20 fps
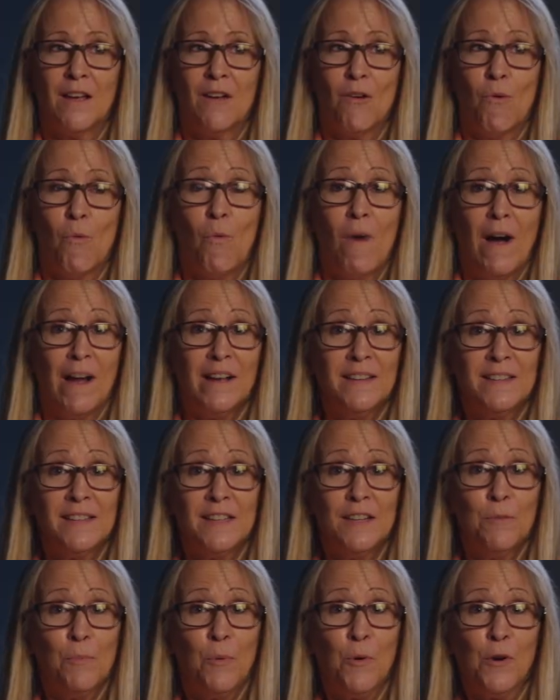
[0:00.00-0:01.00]
Why is
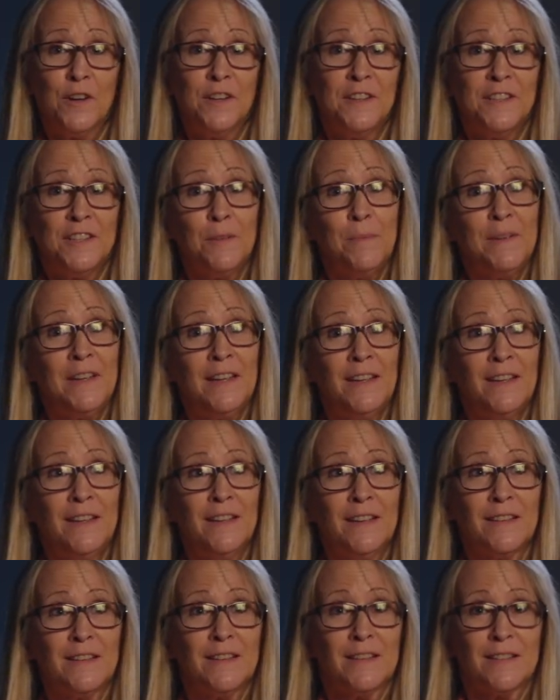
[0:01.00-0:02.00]
it important to
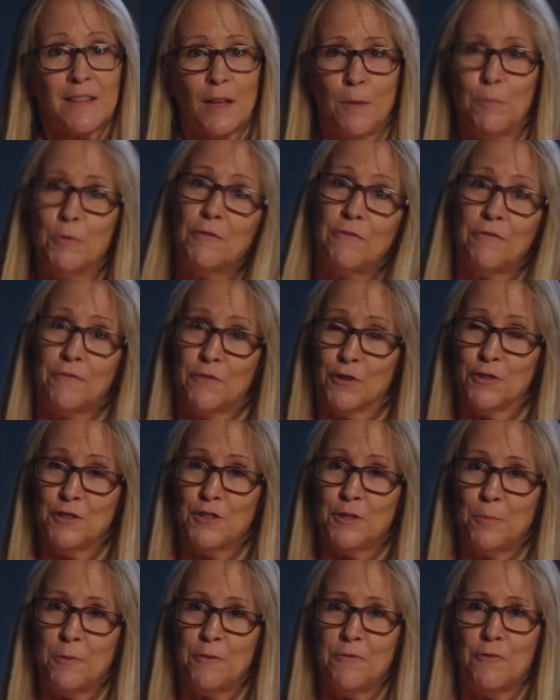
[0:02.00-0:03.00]
be a disciple
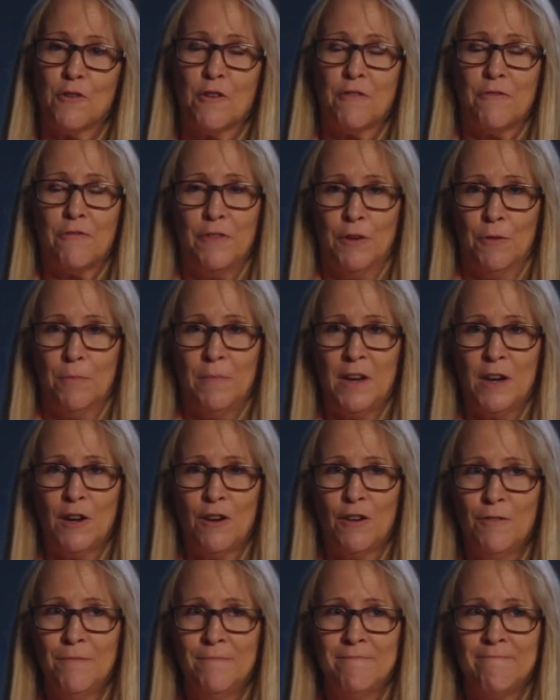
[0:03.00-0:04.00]
first before a
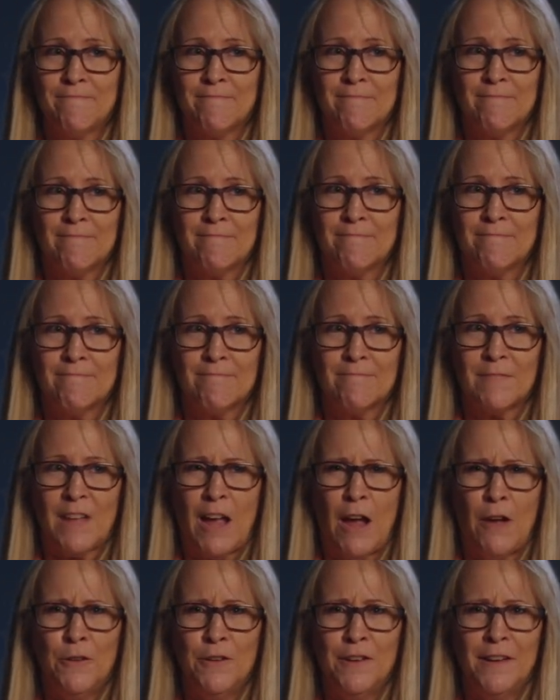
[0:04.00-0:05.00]
filmmaker?
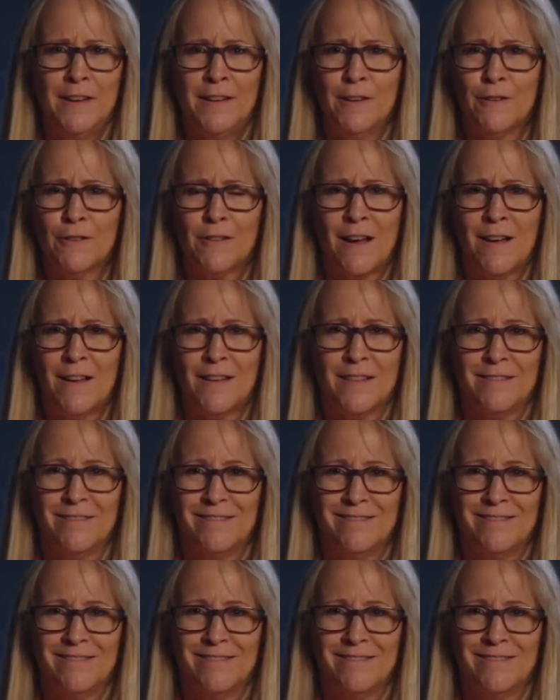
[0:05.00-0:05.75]
How are you gonna hear God?